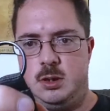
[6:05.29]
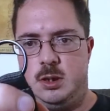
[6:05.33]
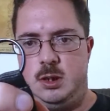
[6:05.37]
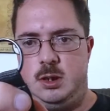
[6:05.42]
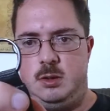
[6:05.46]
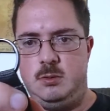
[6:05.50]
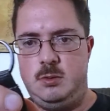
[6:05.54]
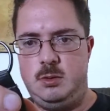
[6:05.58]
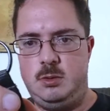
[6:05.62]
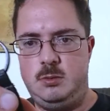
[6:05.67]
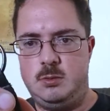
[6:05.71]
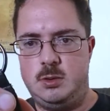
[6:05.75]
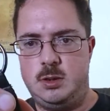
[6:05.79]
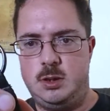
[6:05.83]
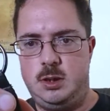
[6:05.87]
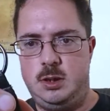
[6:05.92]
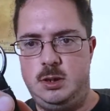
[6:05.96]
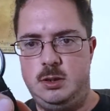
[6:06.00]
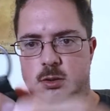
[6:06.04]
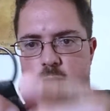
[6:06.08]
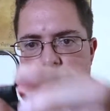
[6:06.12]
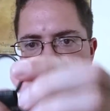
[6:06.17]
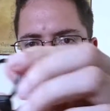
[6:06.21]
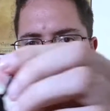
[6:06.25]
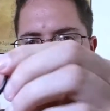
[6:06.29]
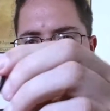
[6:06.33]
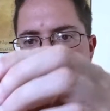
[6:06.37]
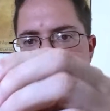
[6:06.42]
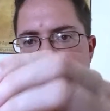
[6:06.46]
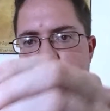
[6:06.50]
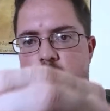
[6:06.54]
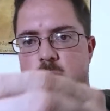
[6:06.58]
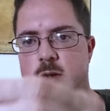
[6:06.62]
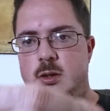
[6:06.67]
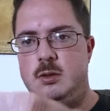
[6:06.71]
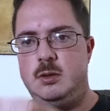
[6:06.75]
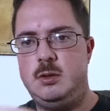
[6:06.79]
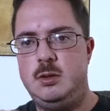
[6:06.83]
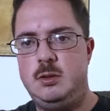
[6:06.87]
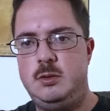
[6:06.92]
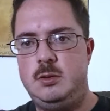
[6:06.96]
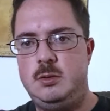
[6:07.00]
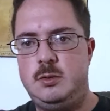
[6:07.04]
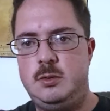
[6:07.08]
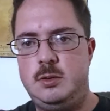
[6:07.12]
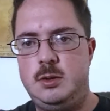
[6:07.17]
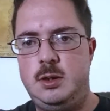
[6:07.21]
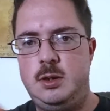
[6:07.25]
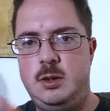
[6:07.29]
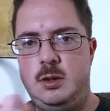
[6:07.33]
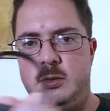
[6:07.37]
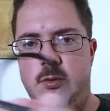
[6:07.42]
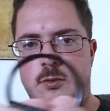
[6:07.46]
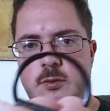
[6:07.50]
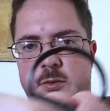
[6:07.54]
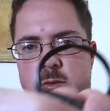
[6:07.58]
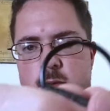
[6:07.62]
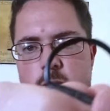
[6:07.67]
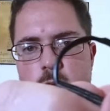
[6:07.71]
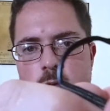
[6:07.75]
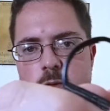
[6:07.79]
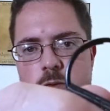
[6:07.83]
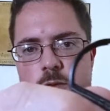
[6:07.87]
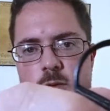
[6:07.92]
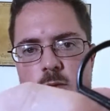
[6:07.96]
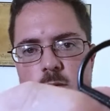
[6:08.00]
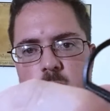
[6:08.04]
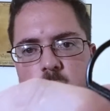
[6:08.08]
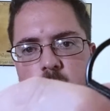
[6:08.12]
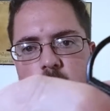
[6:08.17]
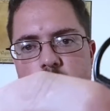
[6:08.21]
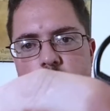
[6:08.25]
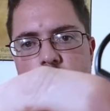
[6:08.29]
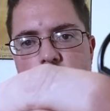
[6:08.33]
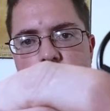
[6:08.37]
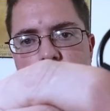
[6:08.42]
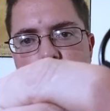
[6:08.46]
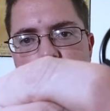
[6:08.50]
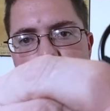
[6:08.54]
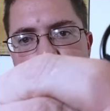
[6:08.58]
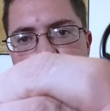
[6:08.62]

you have a, a keyring right here it does it is